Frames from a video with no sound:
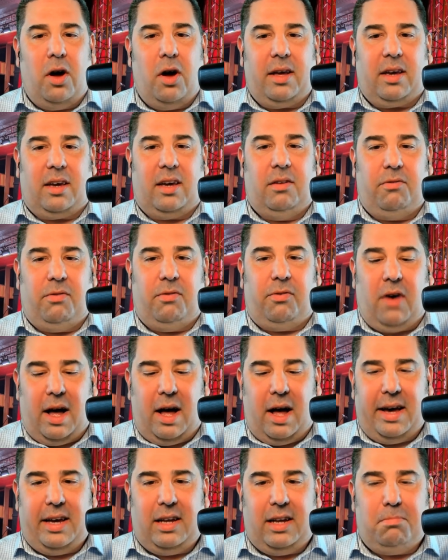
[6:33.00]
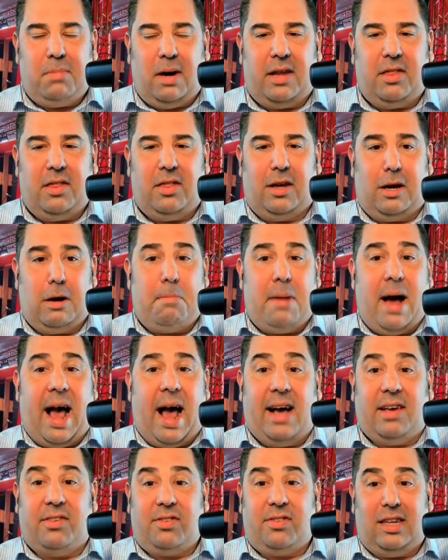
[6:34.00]
not confined by the
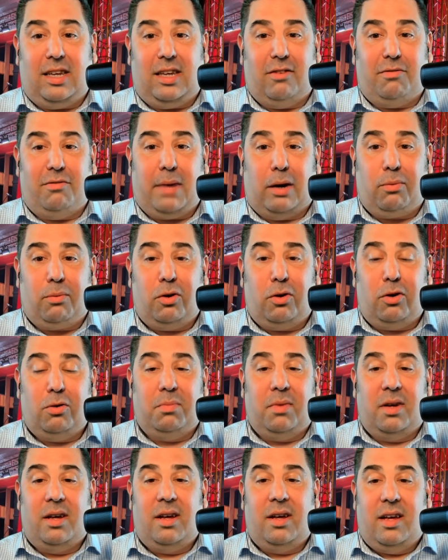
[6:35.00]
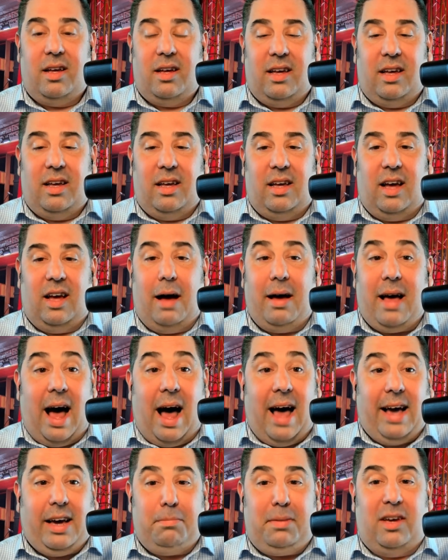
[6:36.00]
capacity of my room.
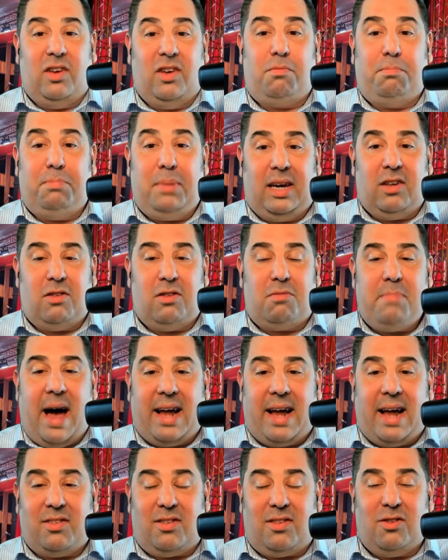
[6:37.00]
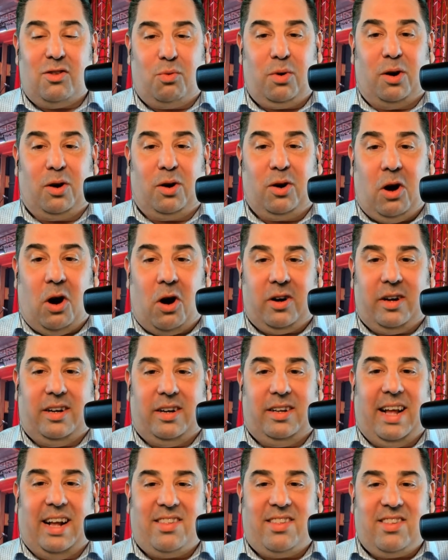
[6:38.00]
I could be as big as Madison Square Garden.
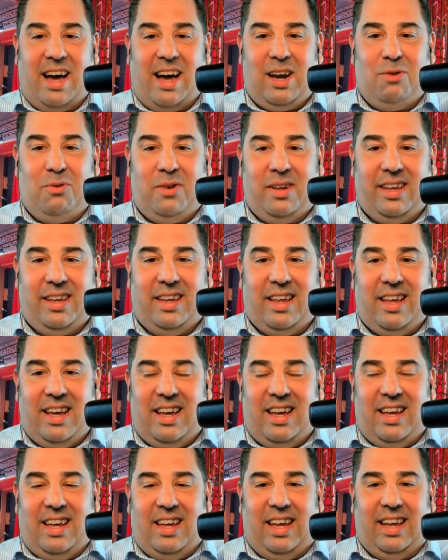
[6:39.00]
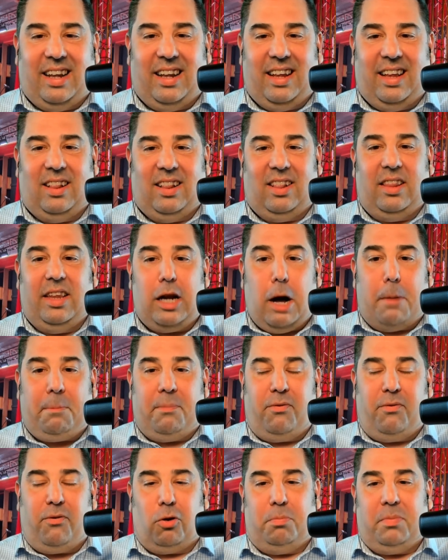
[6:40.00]
And that's kind of when it lit
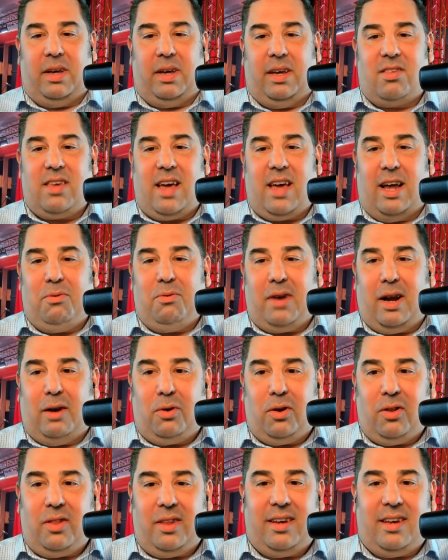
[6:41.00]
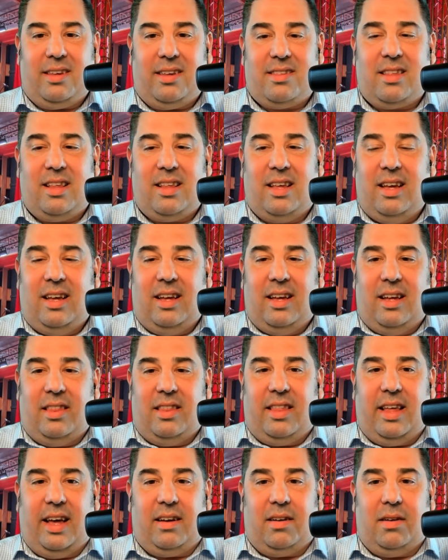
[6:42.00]
up for me. It's kind of when I realized
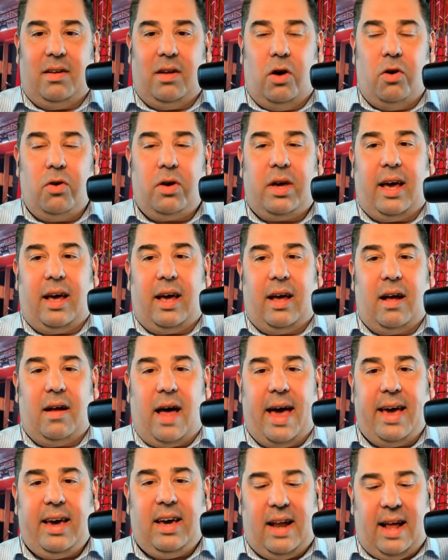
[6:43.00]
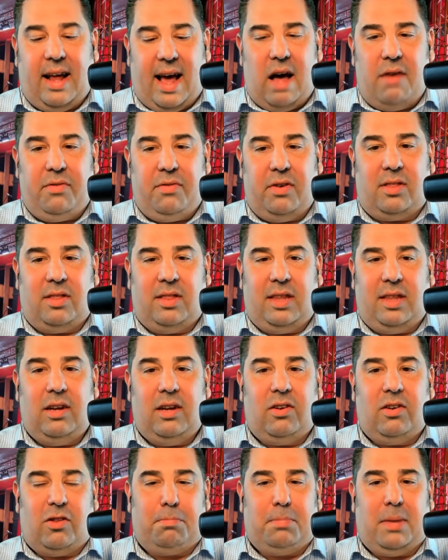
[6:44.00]
that, okay, I could have a
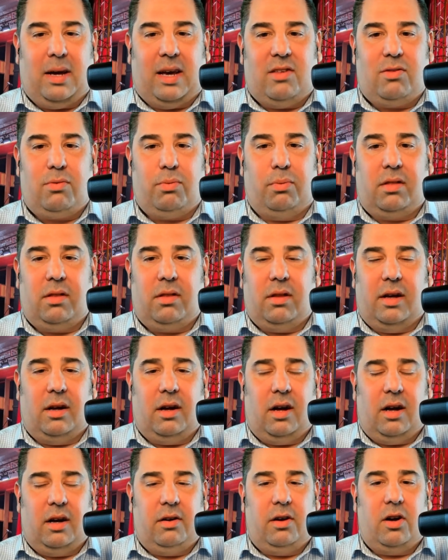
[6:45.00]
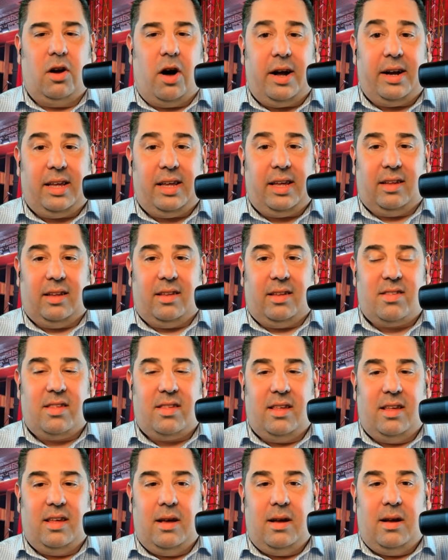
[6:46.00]
theater space with an audience.